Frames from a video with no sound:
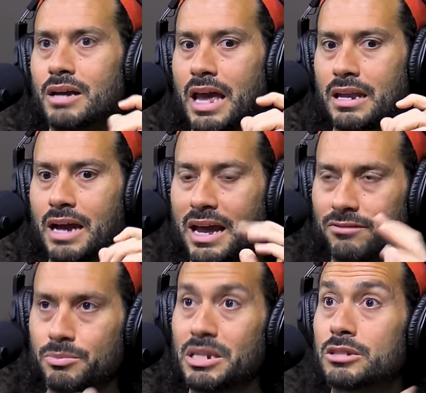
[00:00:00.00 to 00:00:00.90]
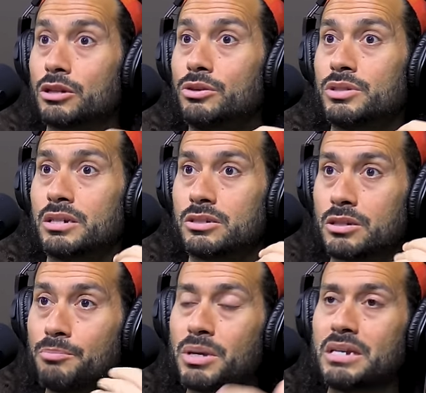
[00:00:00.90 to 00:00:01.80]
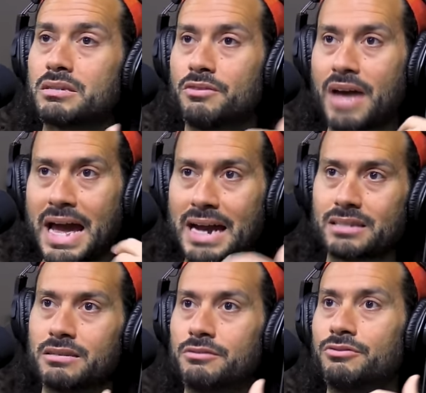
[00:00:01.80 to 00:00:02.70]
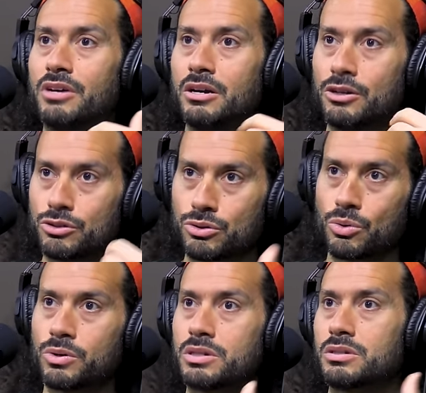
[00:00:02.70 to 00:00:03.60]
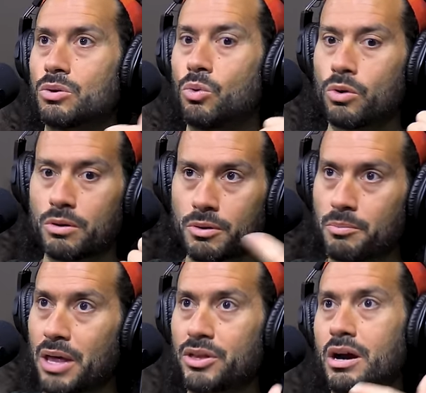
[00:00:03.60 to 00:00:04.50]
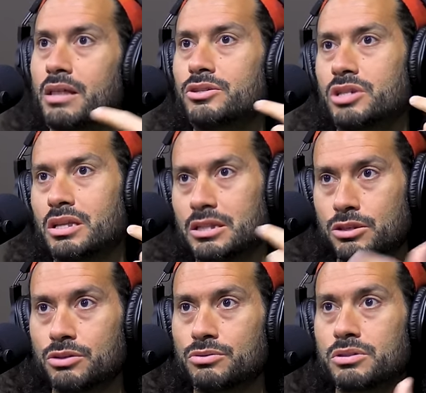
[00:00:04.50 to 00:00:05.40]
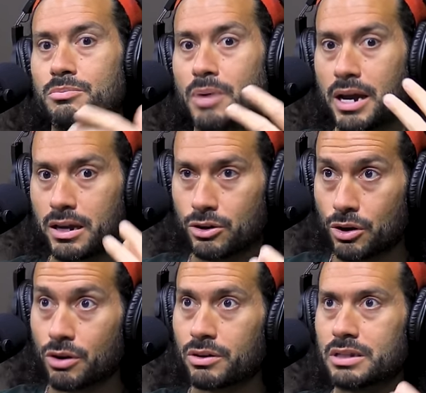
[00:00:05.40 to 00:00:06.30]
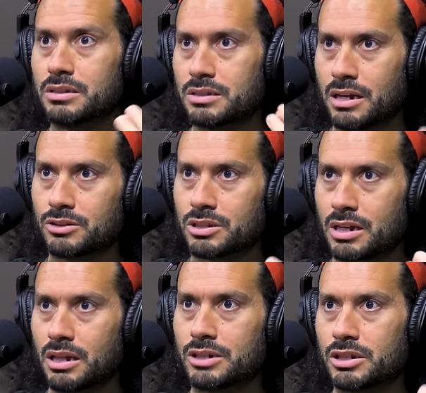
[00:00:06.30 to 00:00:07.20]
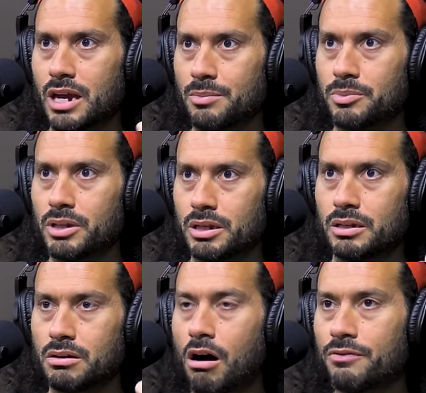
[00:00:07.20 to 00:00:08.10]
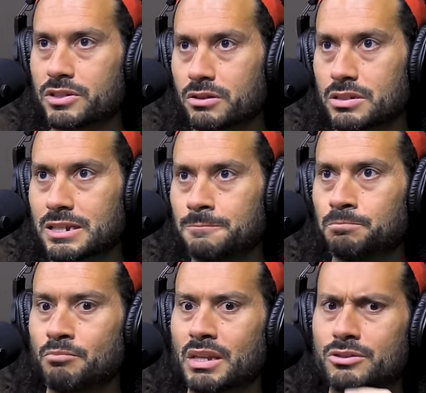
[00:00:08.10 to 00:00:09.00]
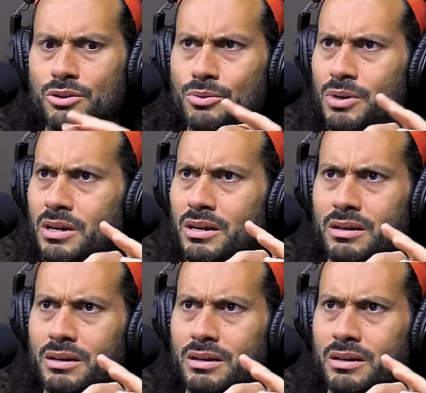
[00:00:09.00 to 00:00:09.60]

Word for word: and I have to be disclosing some piece of active source or methodology that's used by current intelligence collection capability officers. So